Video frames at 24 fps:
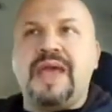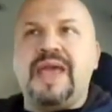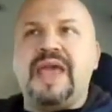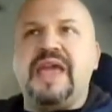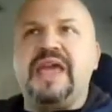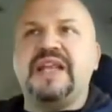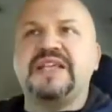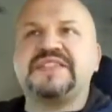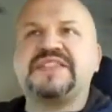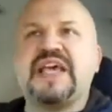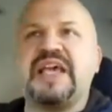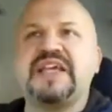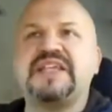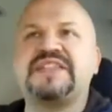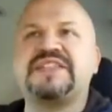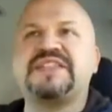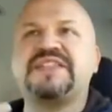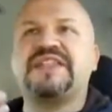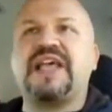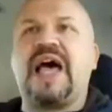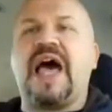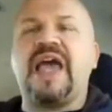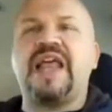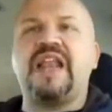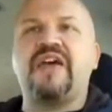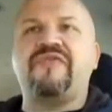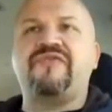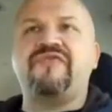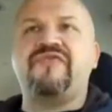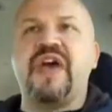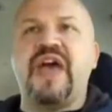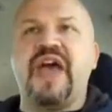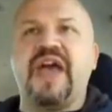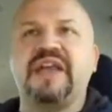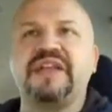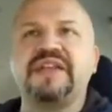It is a side
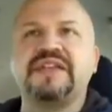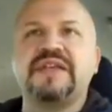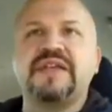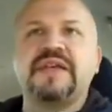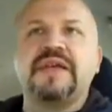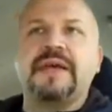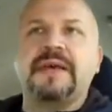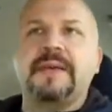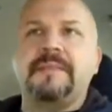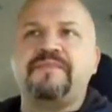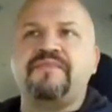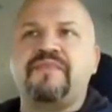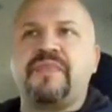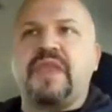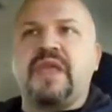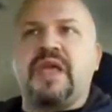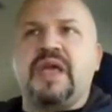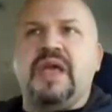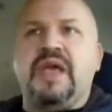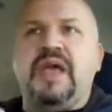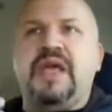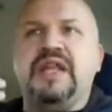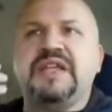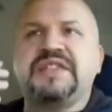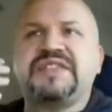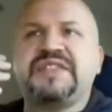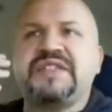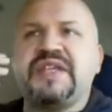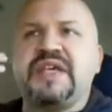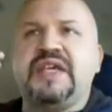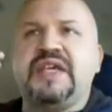effect. It's